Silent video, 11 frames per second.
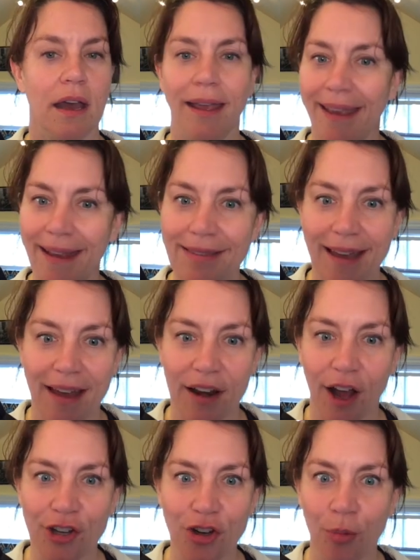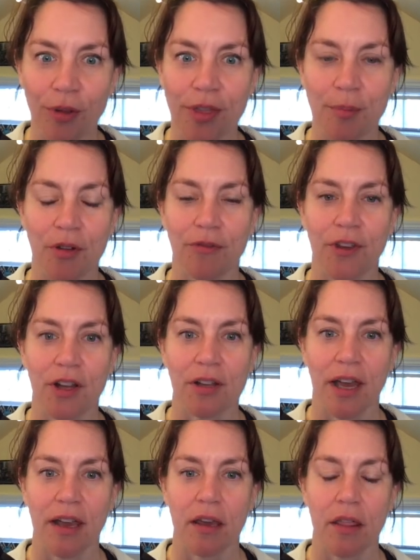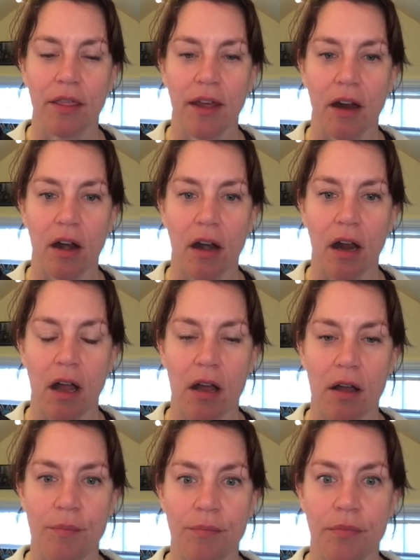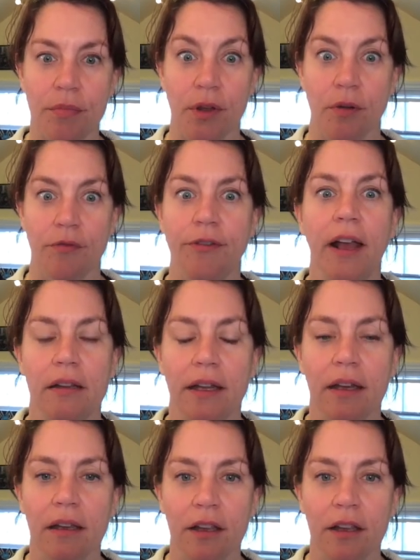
I hate that. I don't want them to feel like they're failing.